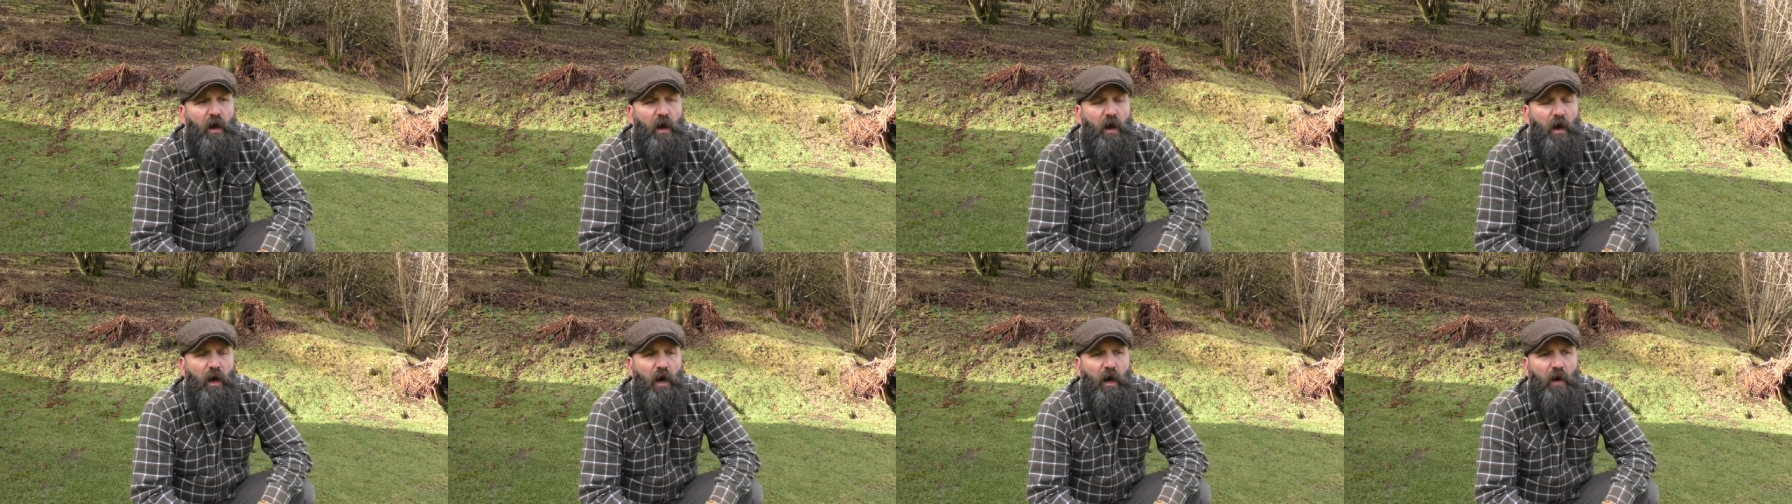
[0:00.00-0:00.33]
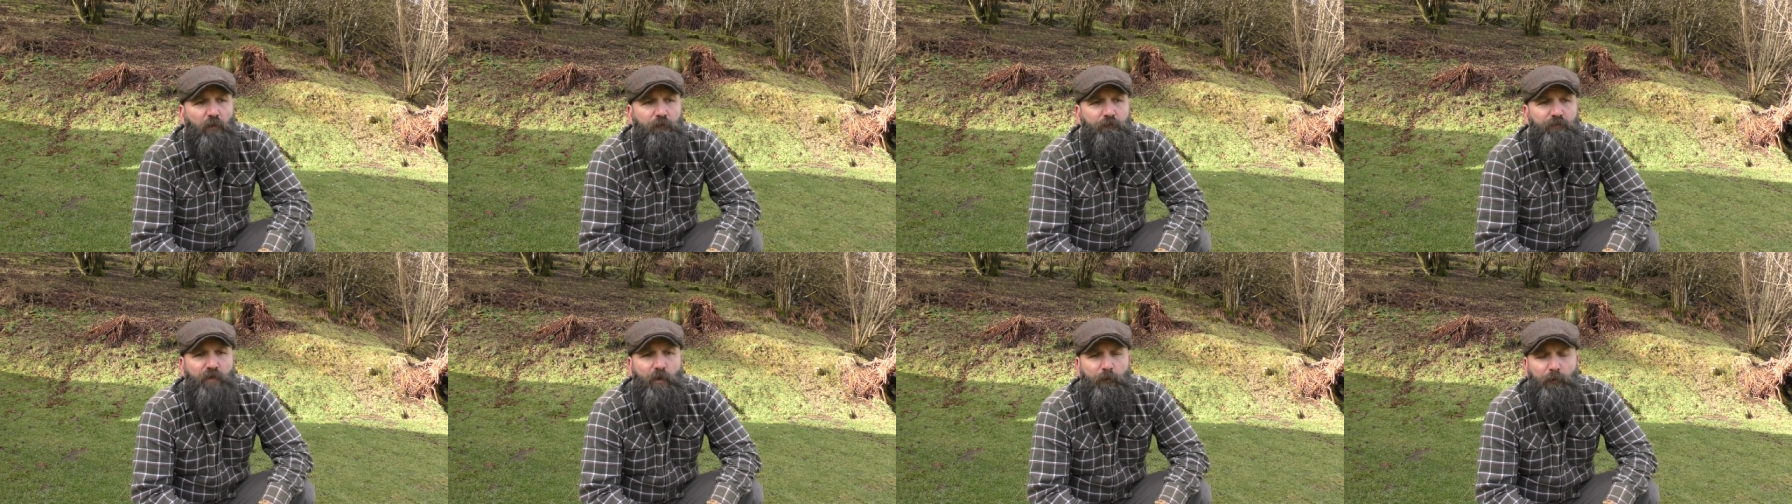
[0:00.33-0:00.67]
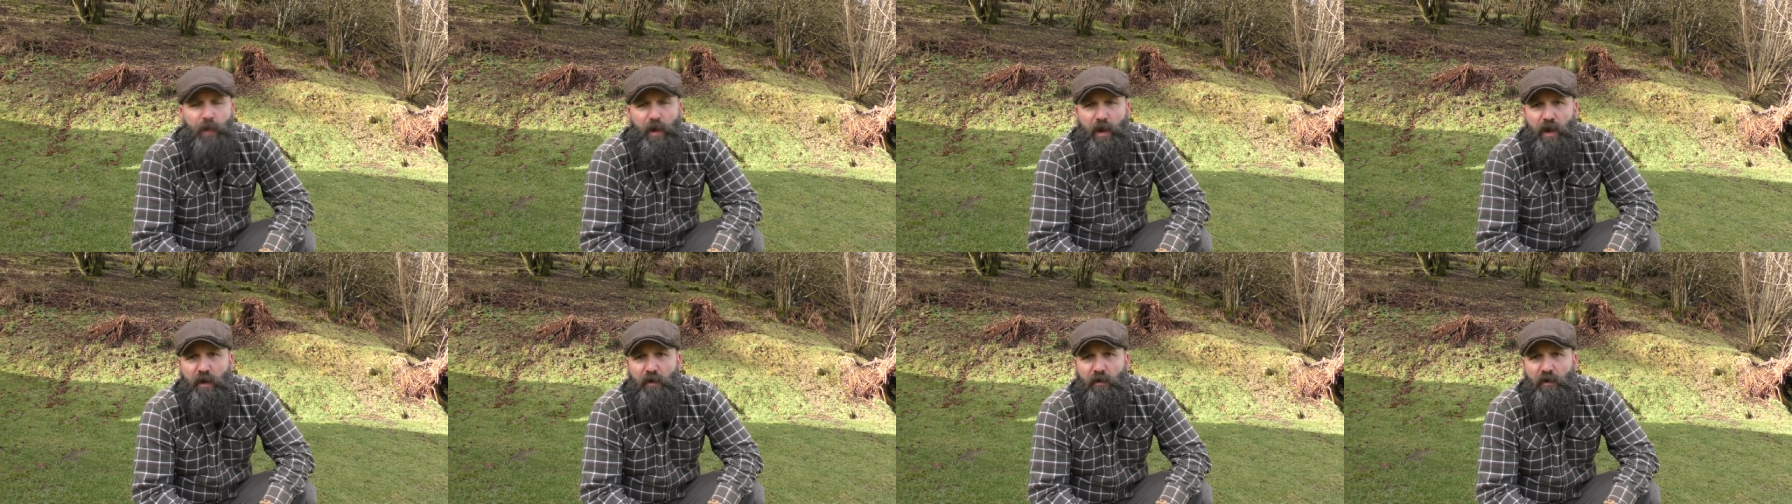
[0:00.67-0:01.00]
Um, the
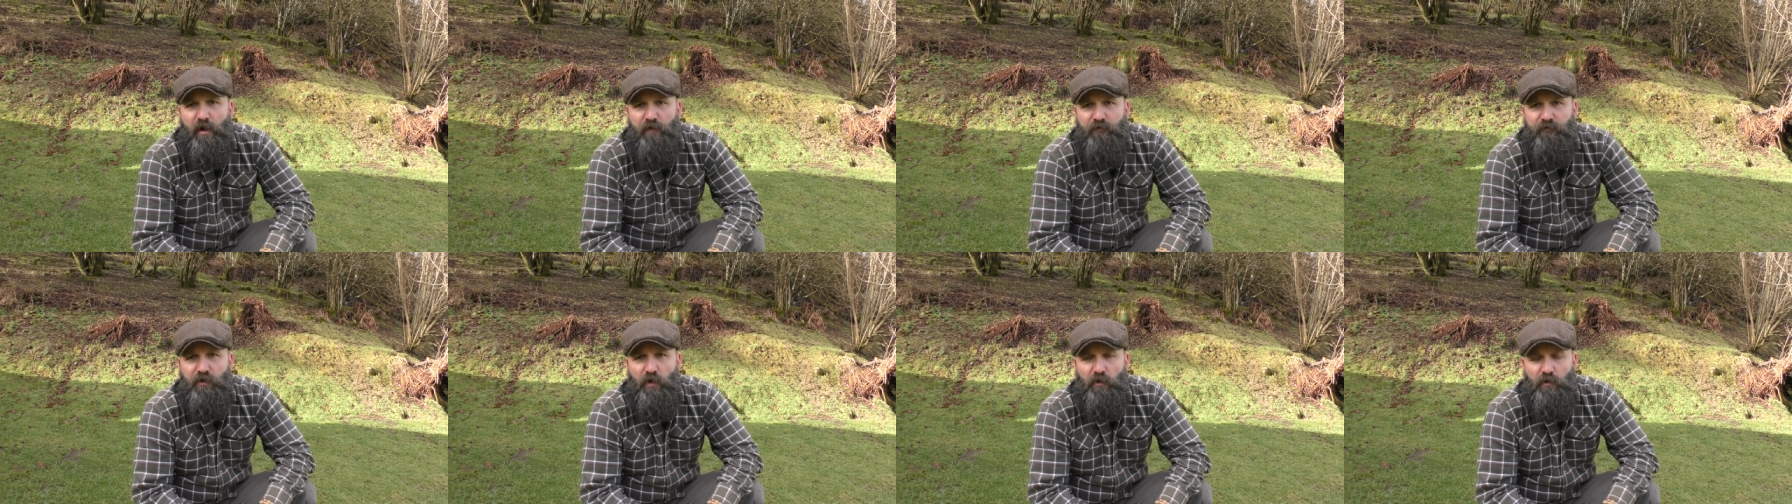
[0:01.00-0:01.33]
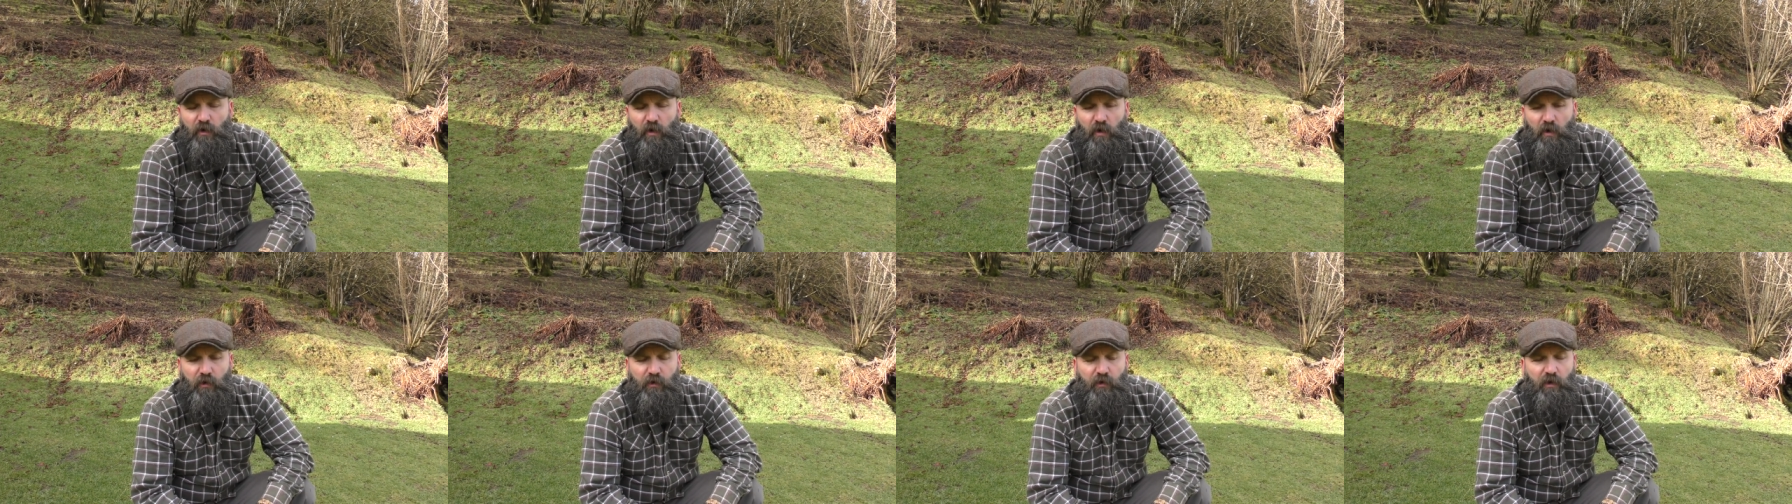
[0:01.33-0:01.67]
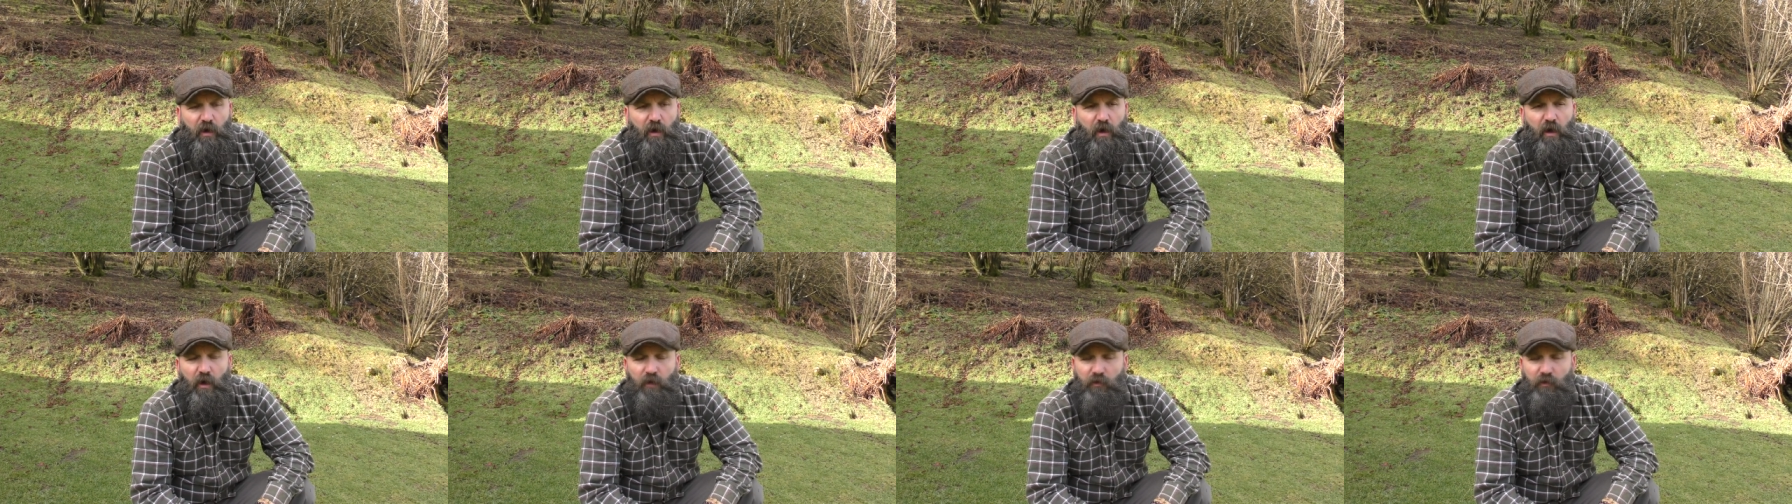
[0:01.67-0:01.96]
pair I've got on